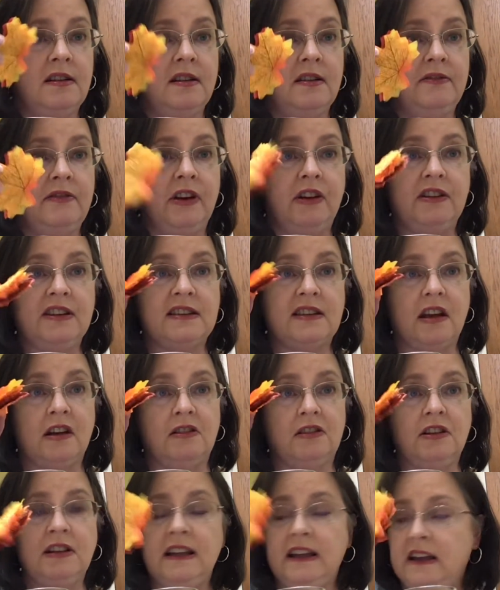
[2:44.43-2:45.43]
Various
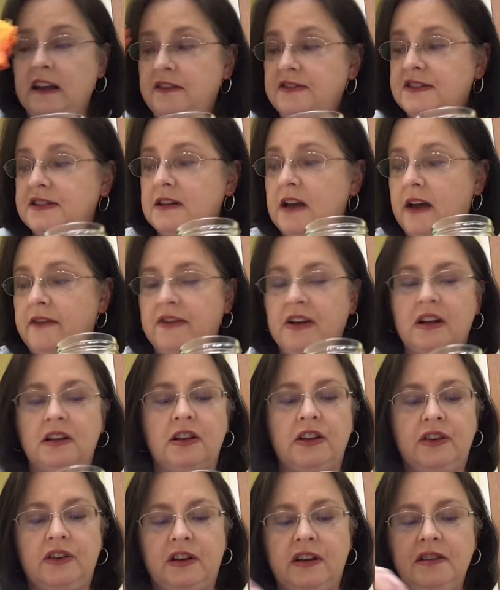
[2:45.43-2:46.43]
color leaves I've
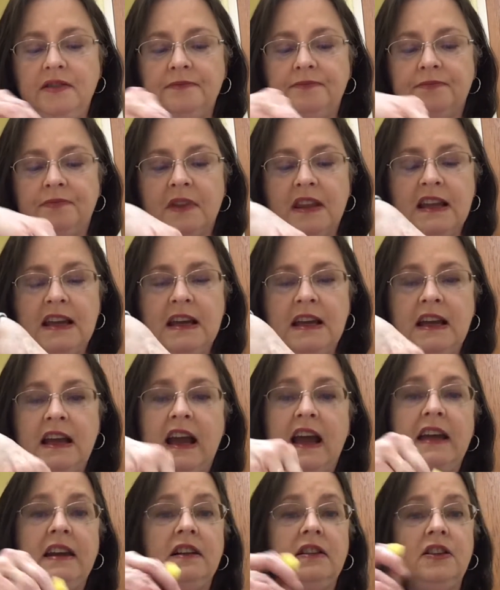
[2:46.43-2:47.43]
included,
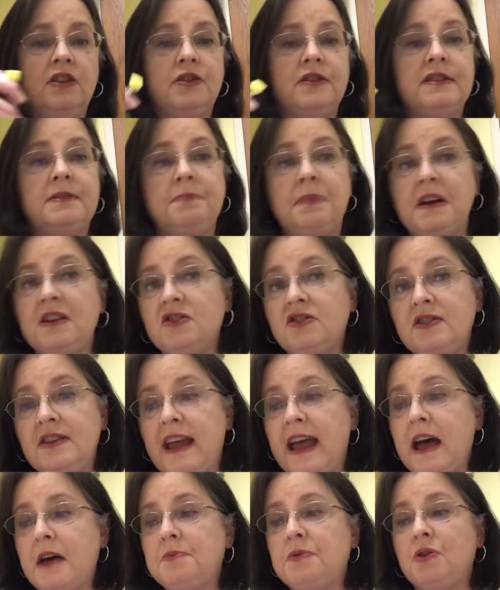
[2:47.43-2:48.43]
and a little sponge
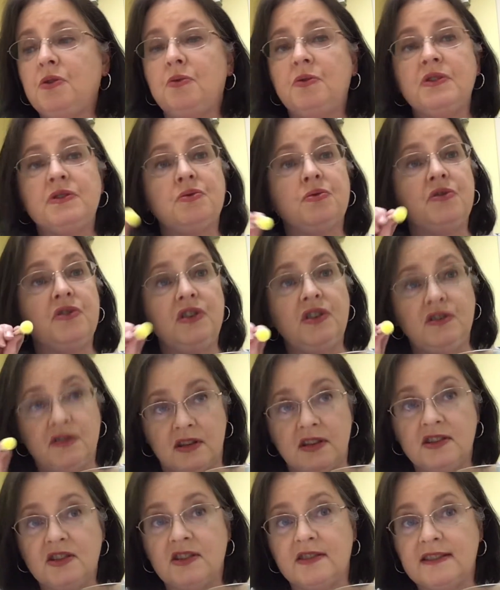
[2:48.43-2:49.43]
dabber, which we'll use
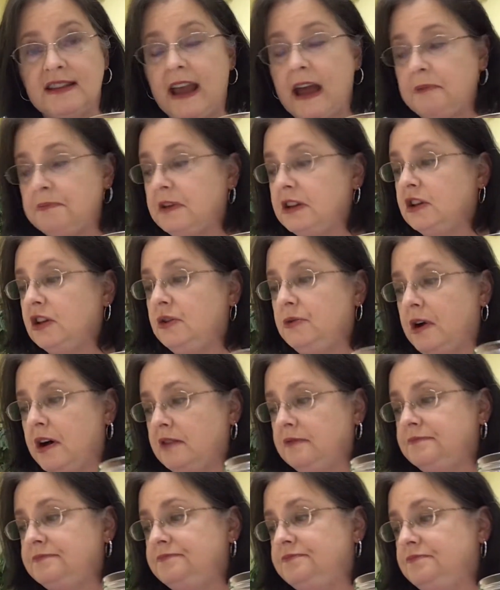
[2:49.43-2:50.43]
to just dab the glue
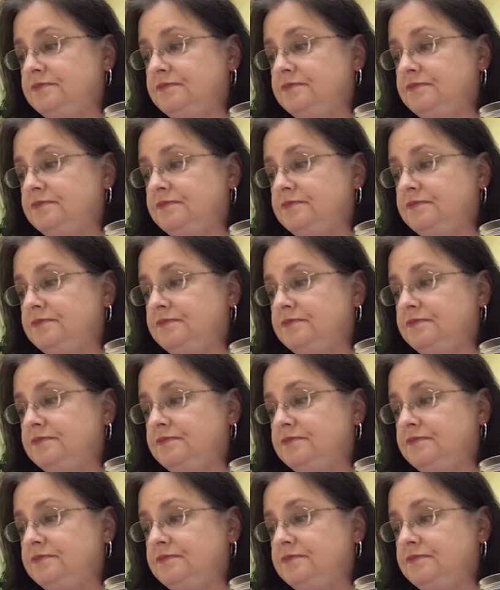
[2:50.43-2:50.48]
on.